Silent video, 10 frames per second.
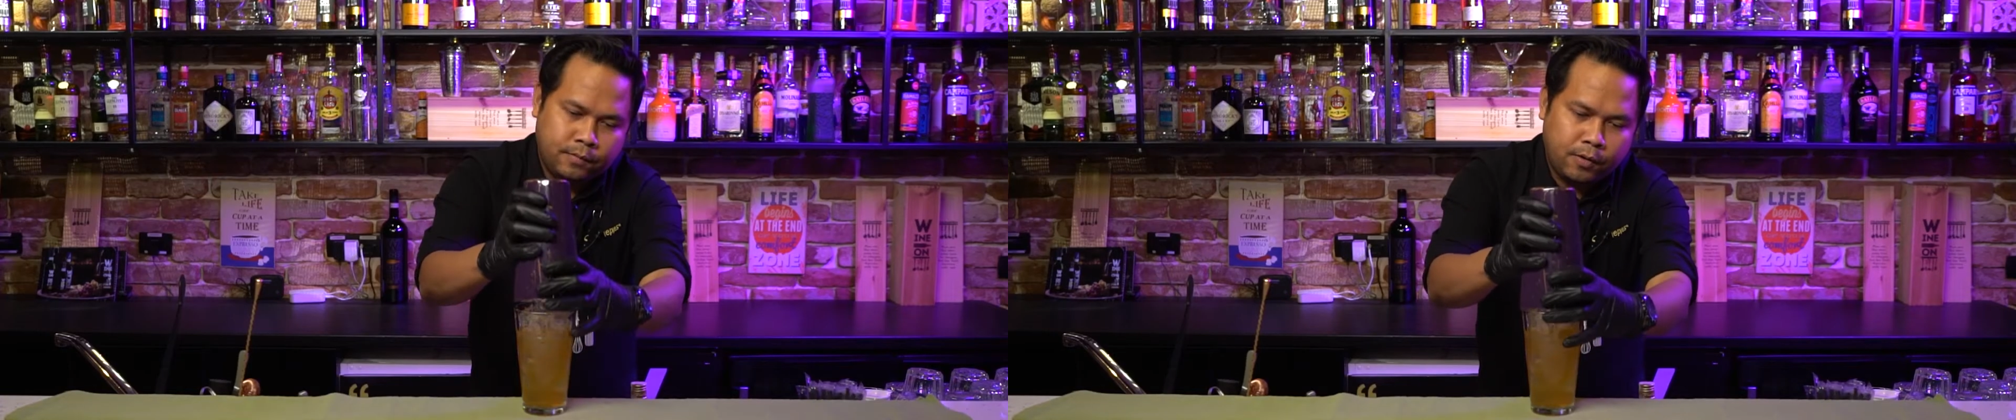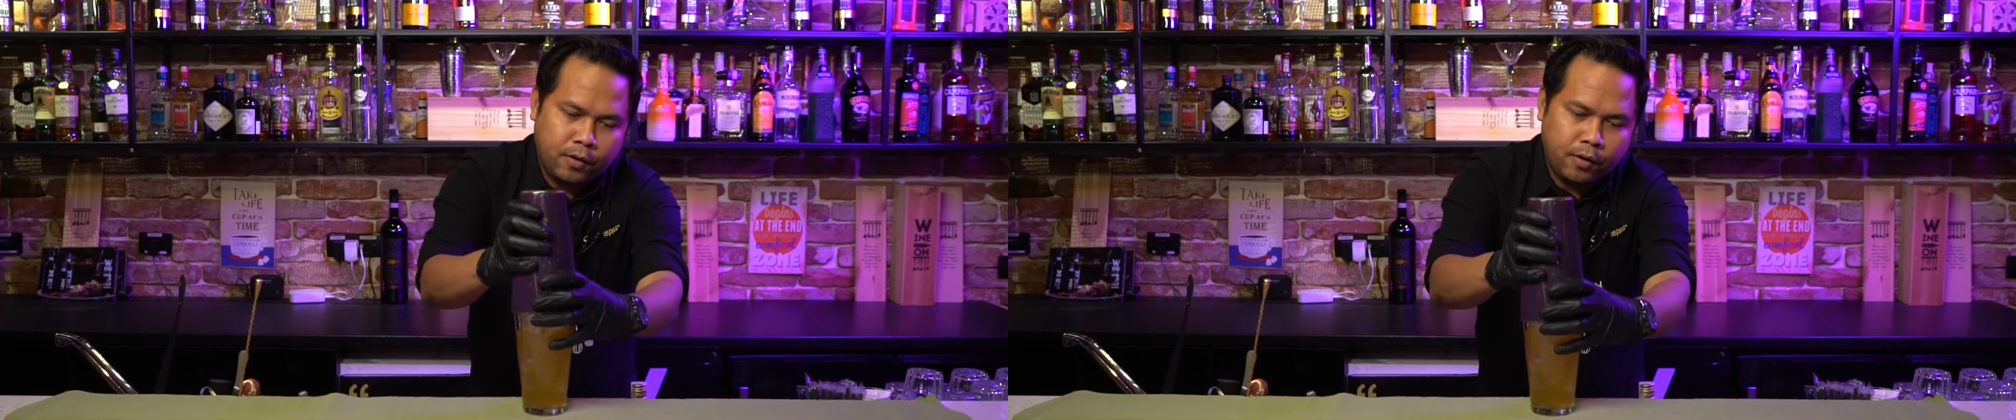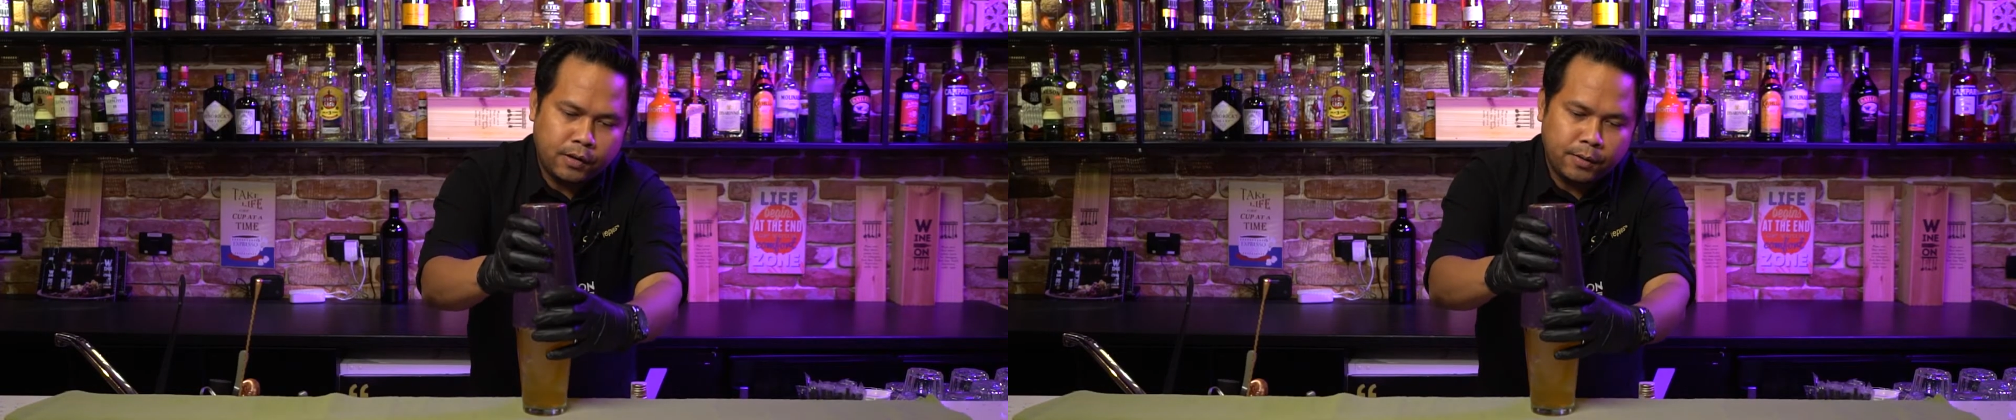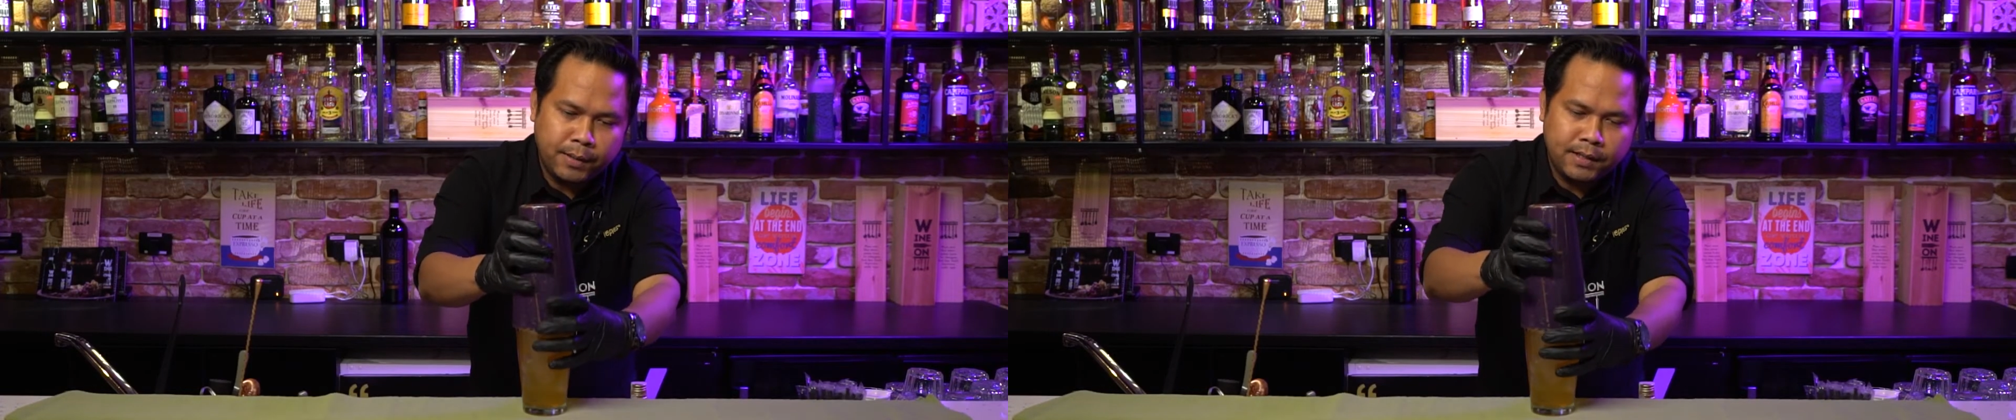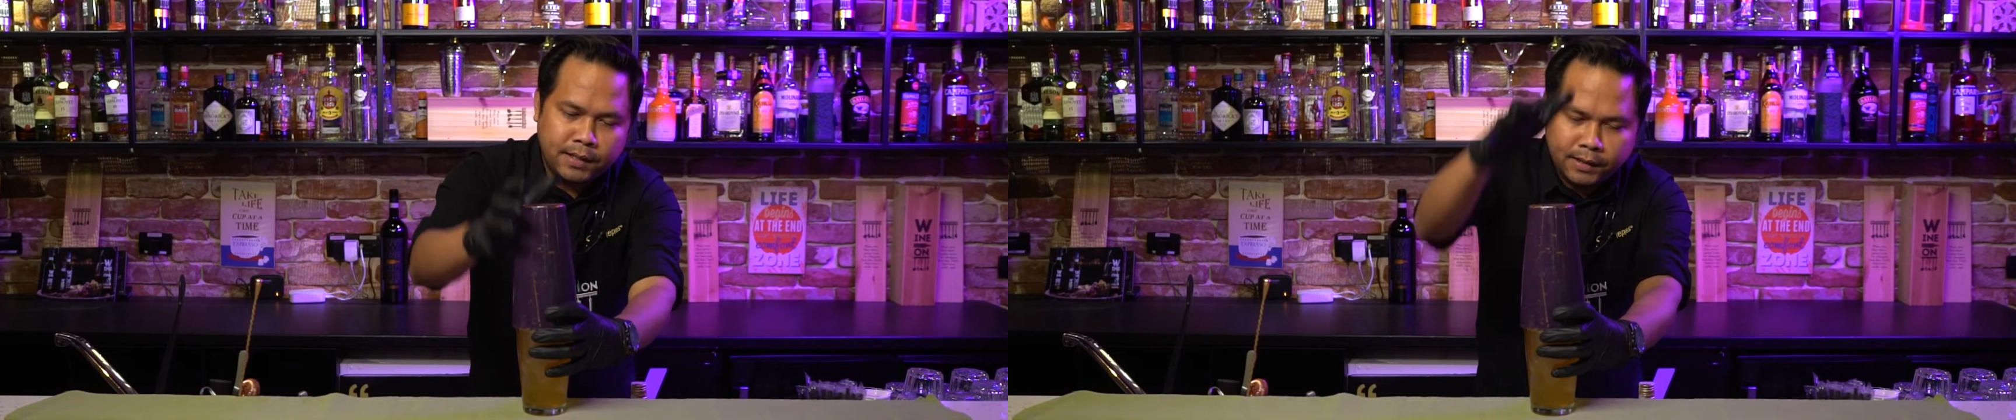or the
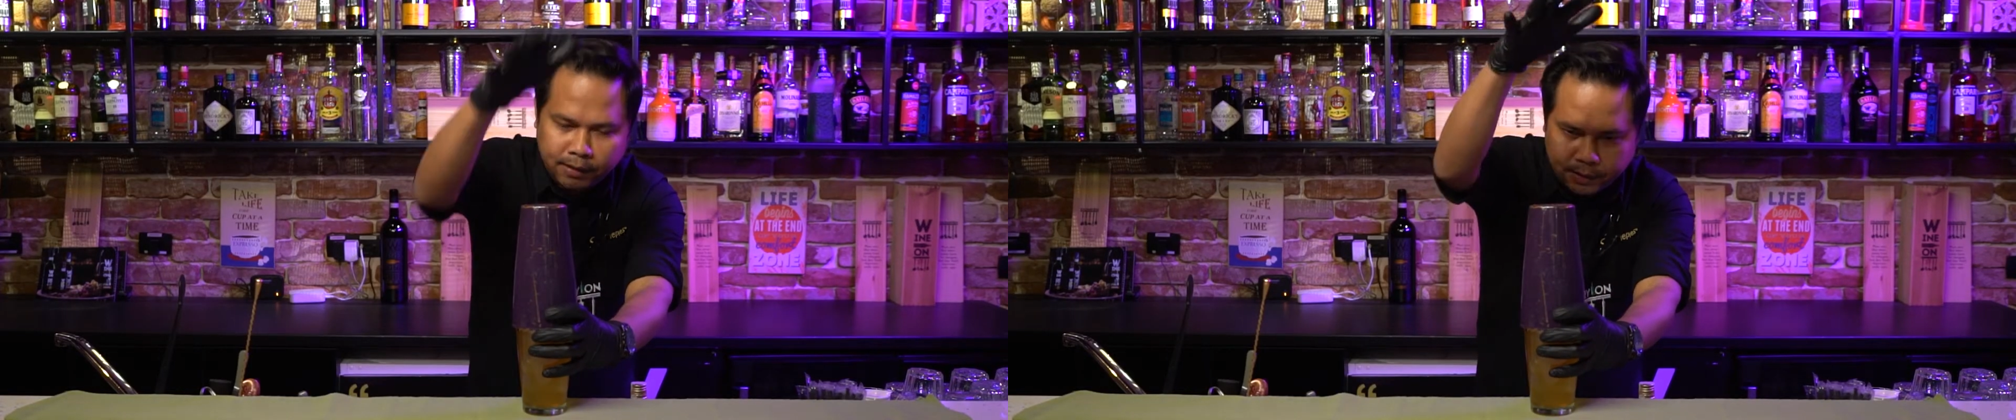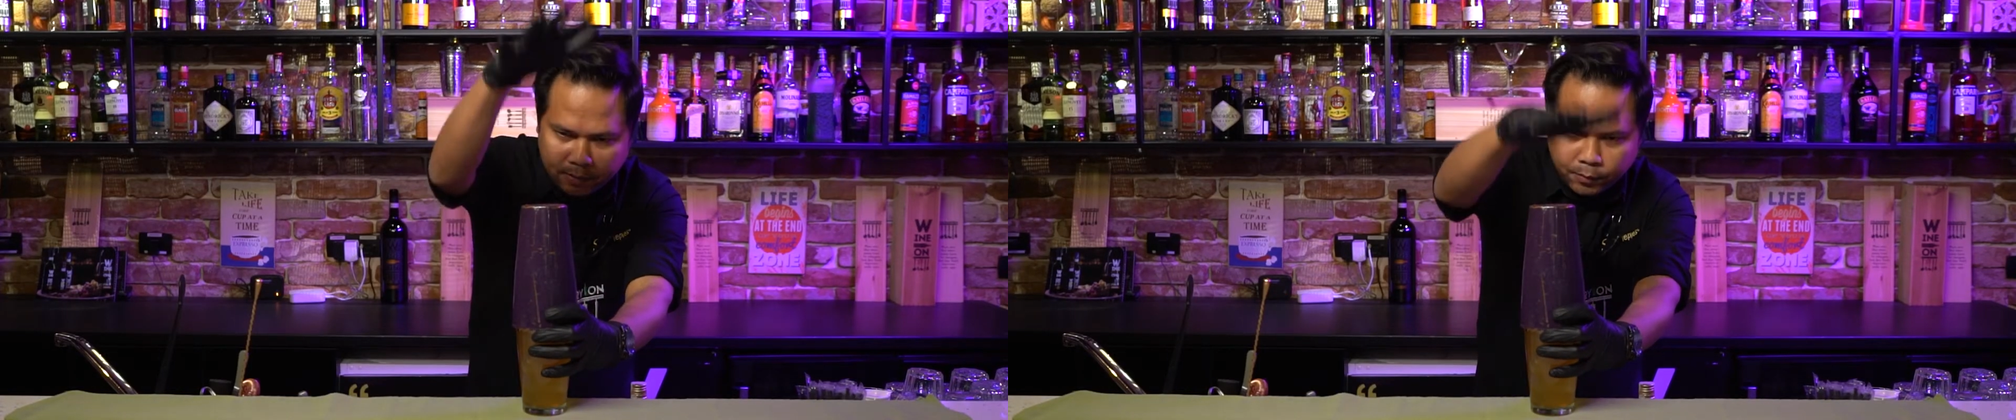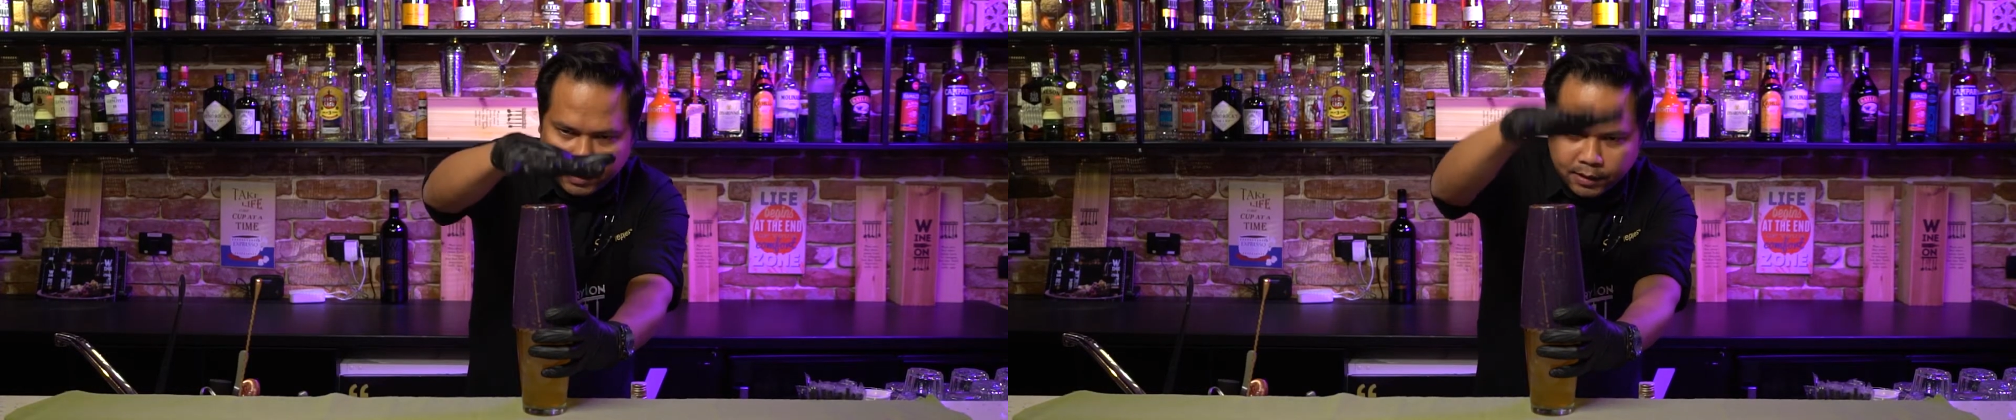mixing with